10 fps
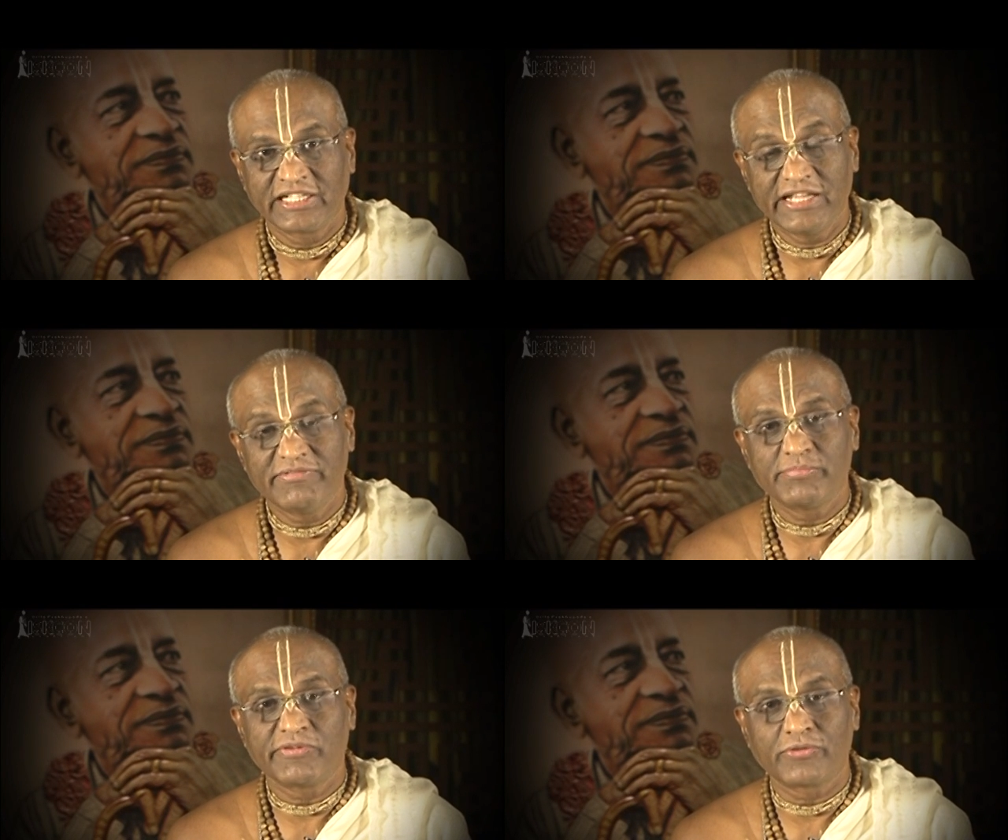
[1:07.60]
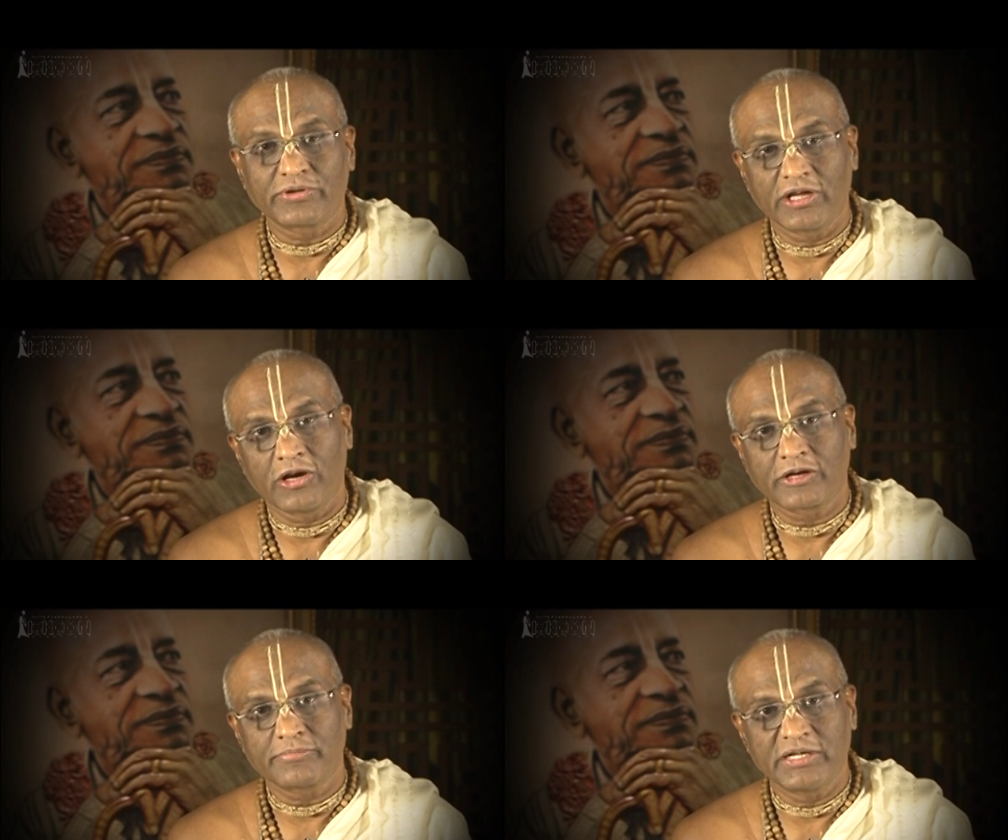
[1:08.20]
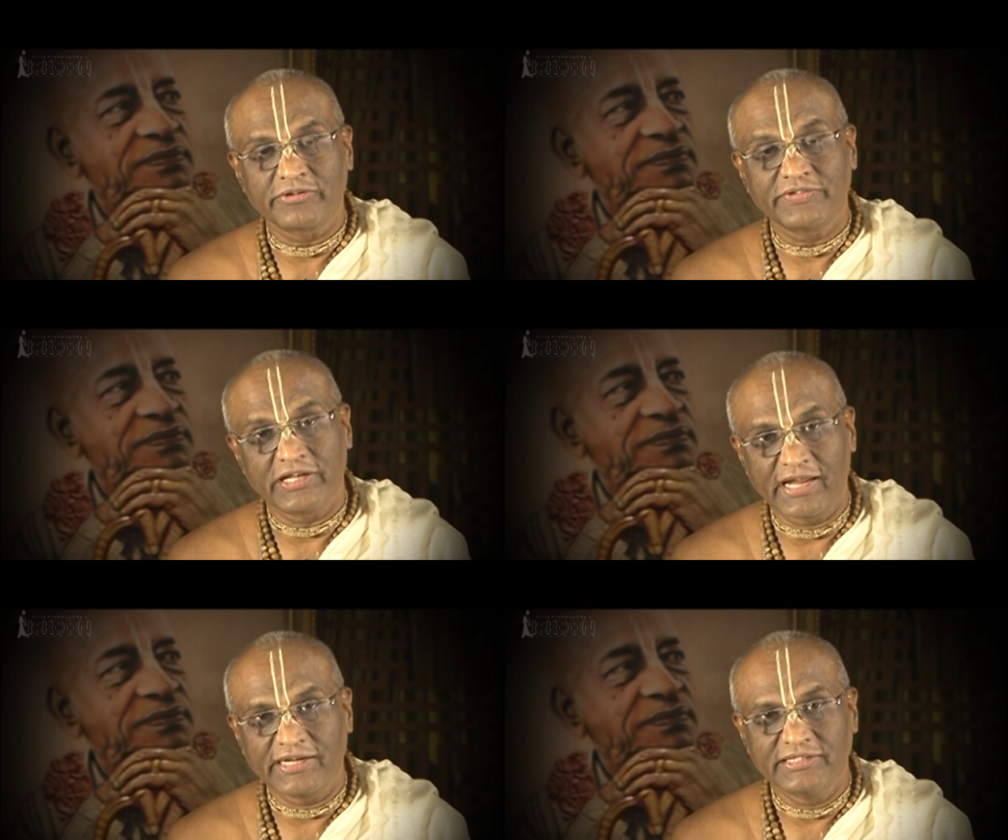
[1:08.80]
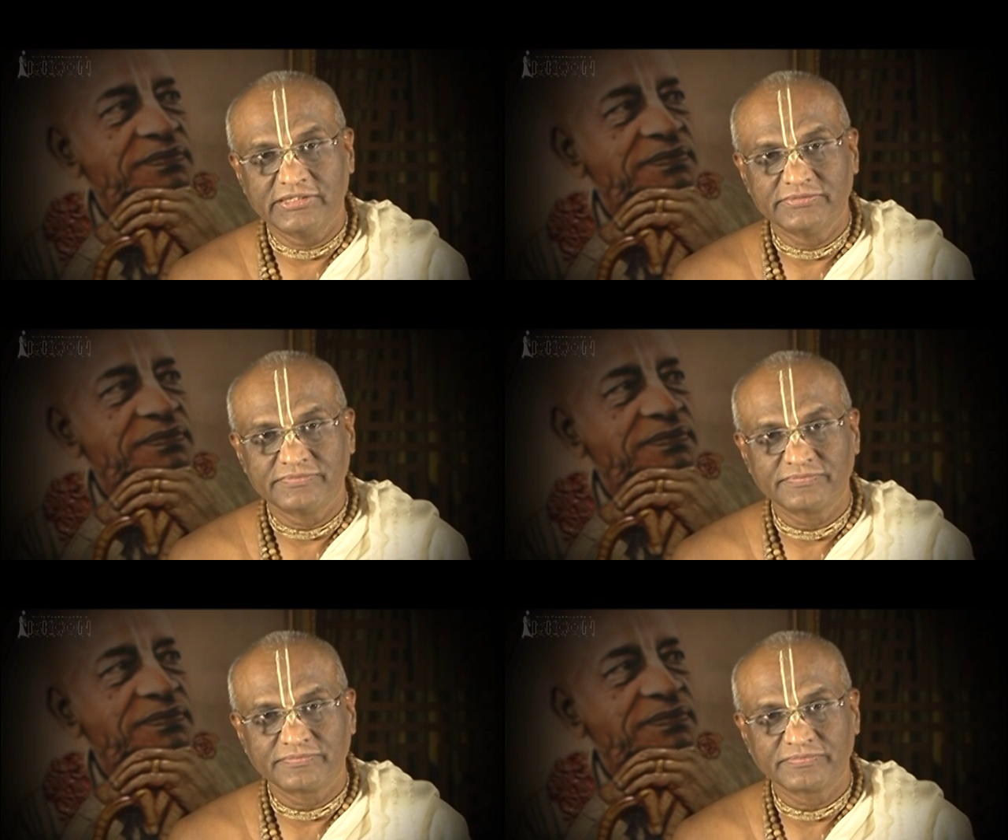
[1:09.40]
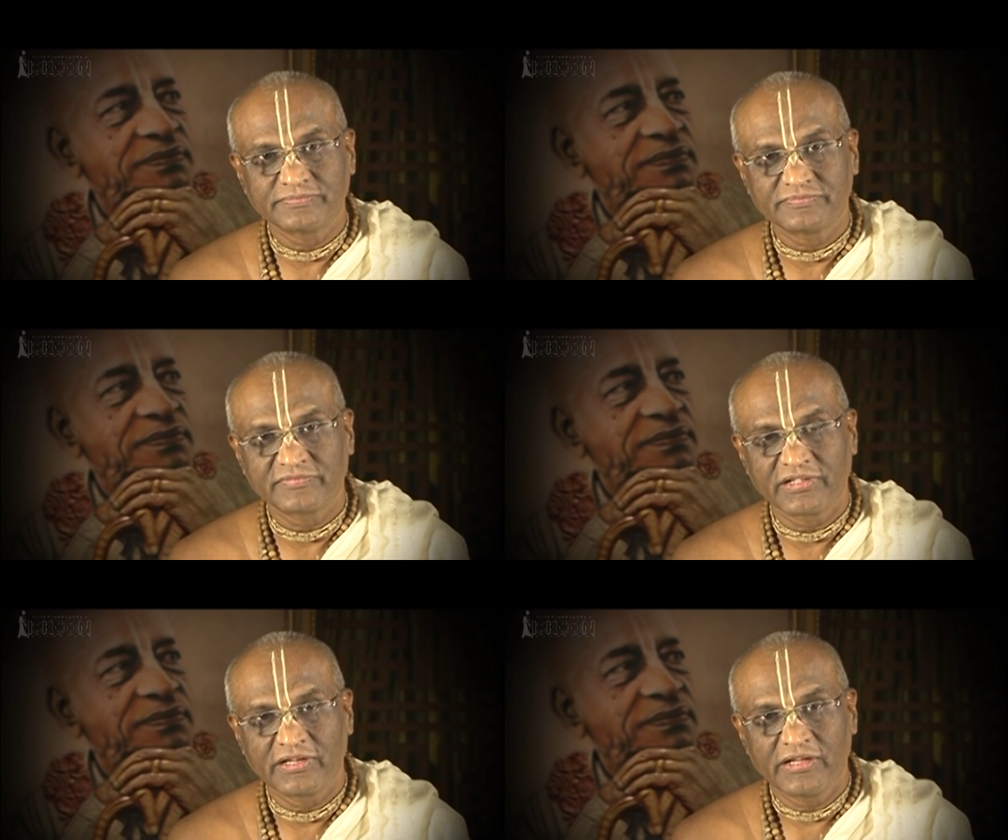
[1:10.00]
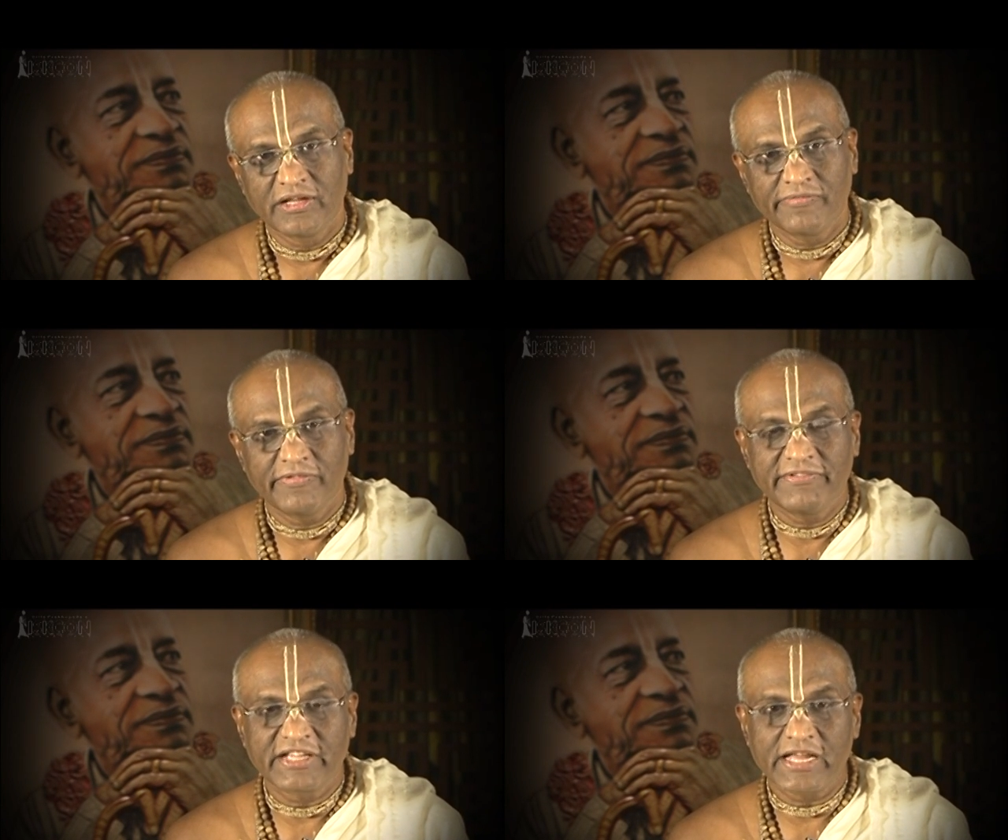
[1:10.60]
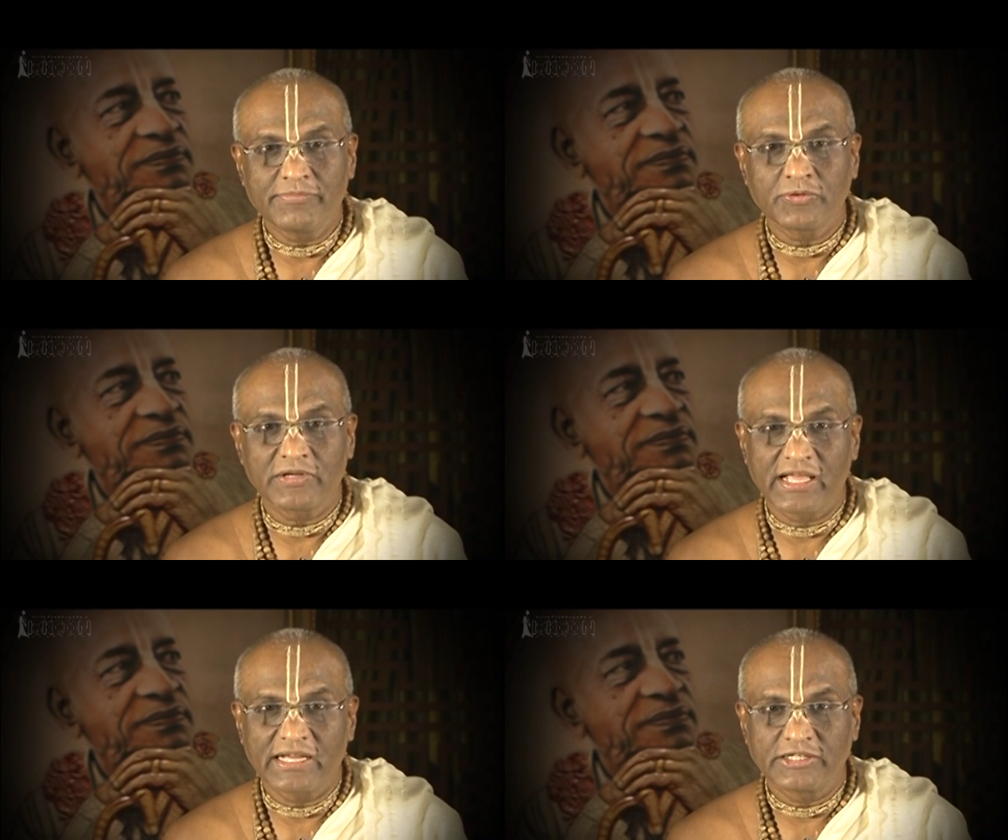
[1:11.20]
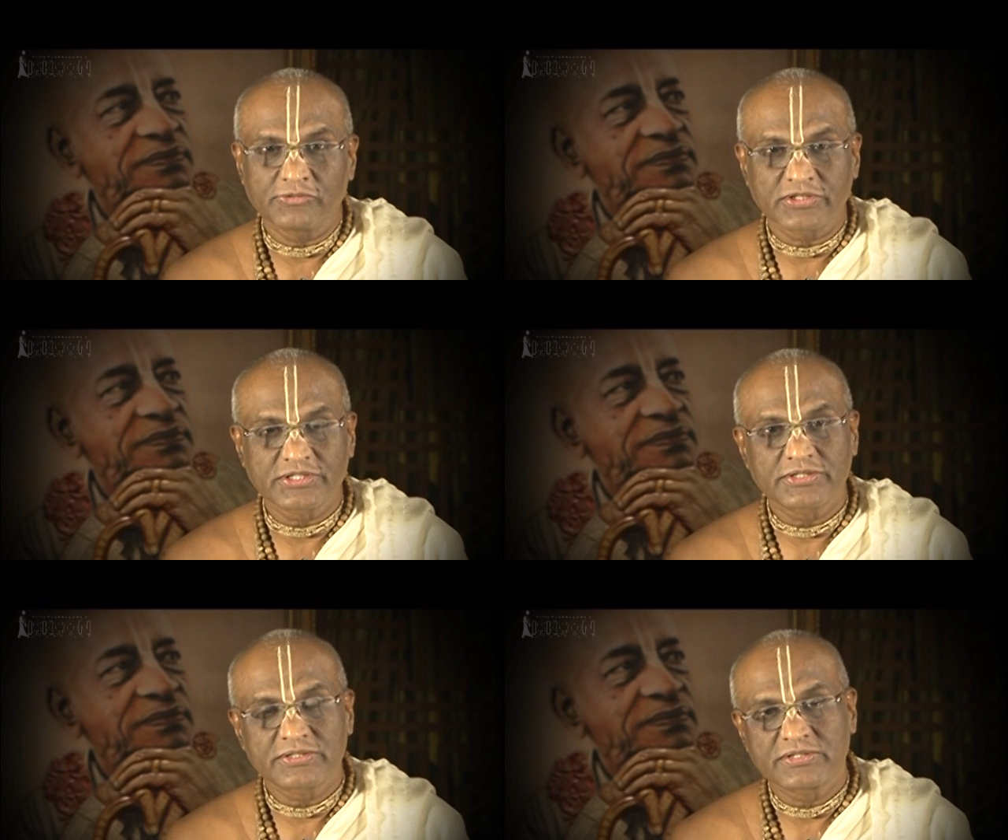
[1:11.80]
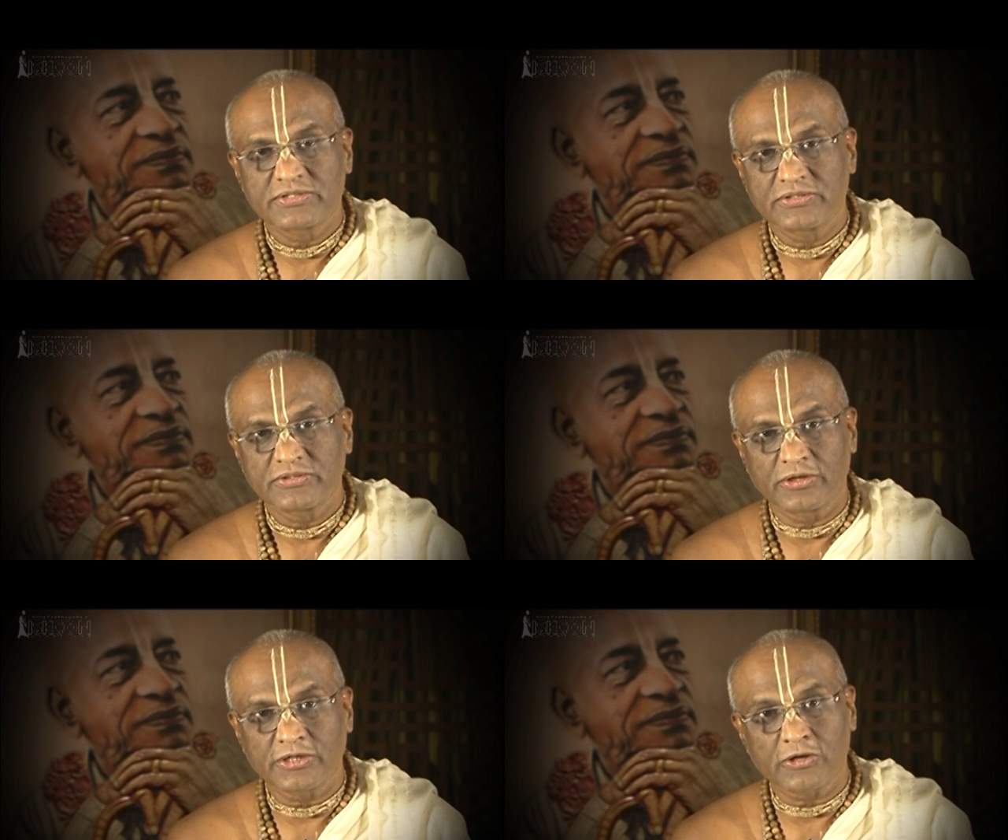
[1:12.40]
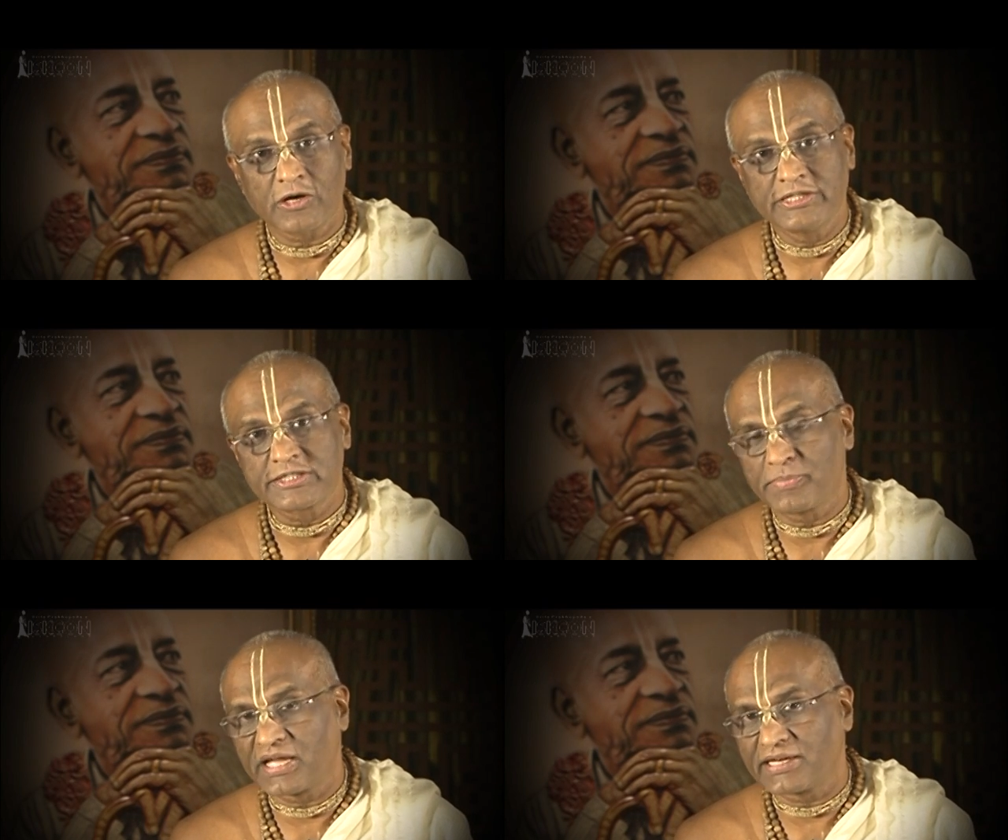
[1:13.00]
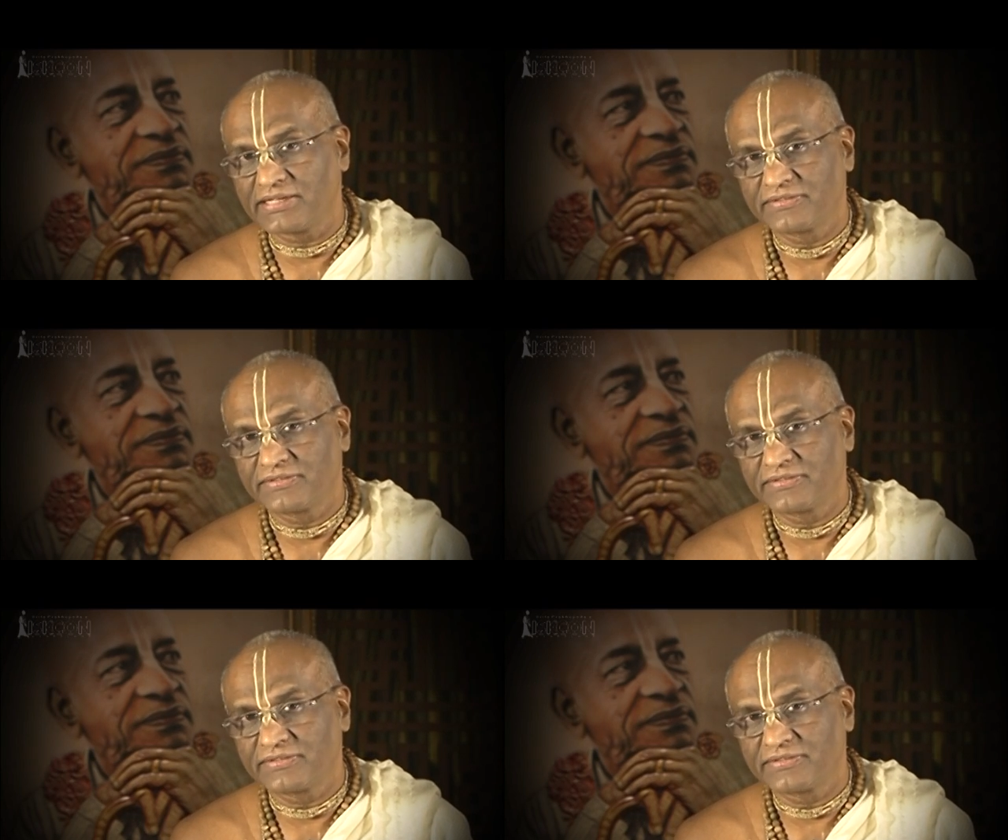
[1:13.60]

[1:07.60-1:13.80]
even before the allotment of the land. When we came to the land, it was not at all inspiring,